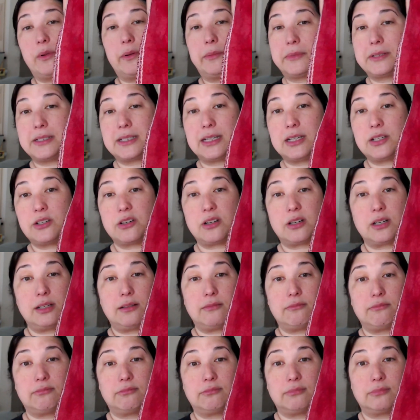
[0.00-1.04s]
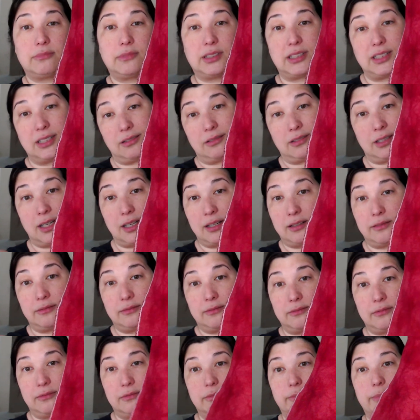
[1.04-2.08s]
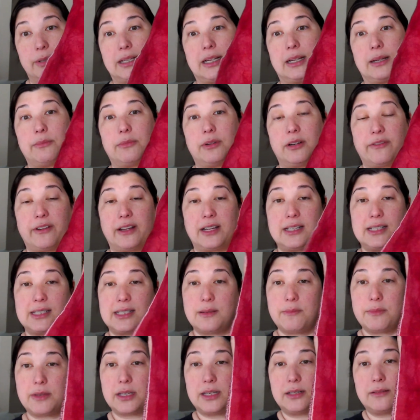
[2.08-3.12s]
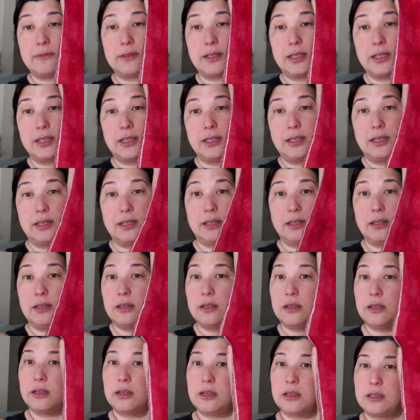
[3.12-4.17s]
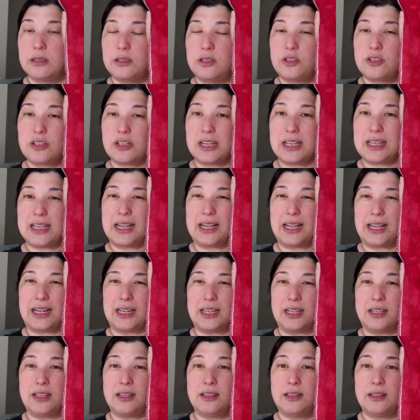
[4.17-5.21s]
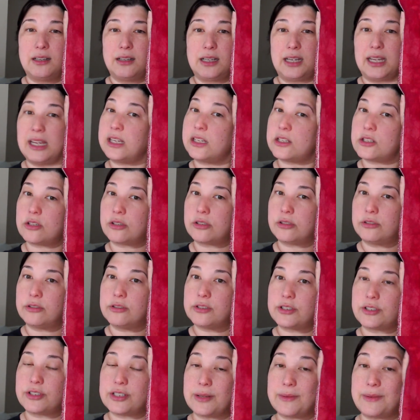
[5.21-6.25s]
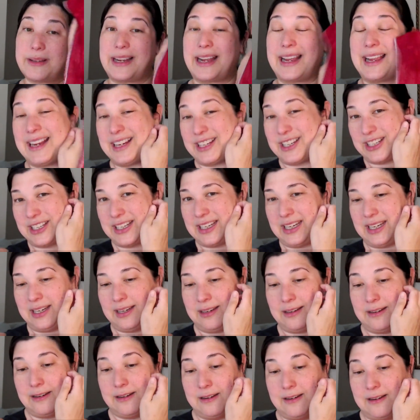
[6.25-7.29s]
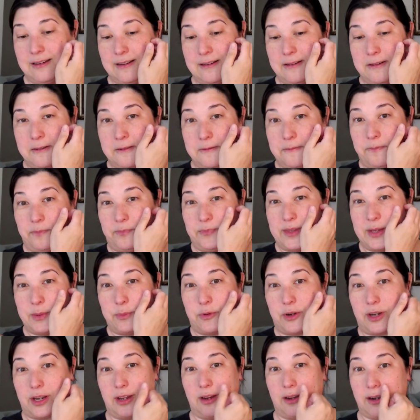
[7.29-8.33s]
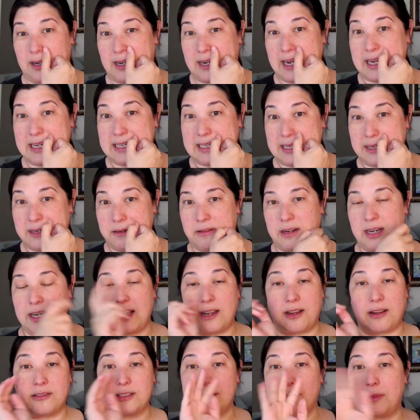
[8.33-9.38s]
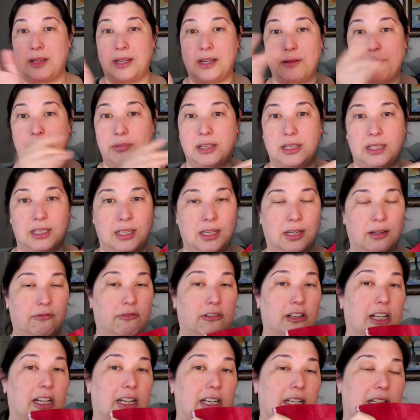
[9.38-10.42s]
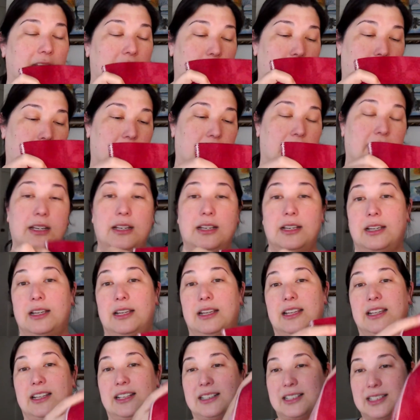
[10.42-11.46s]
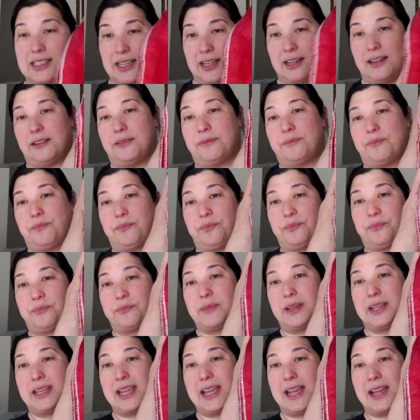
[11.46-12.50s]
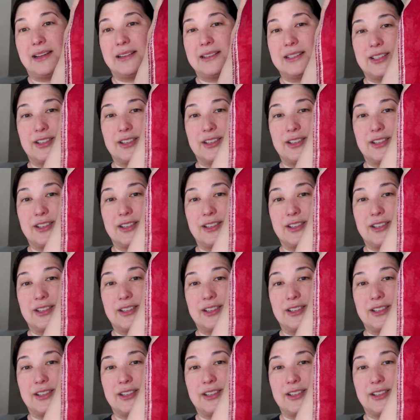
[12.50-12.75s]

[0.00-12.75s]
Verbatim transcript: going to stitch on it. I don't know. But I'm going to find something. Usually I think like a ink circles or something. I actually I'm working on an idea right now, something completely unrelated, but it's, um, but yeah, so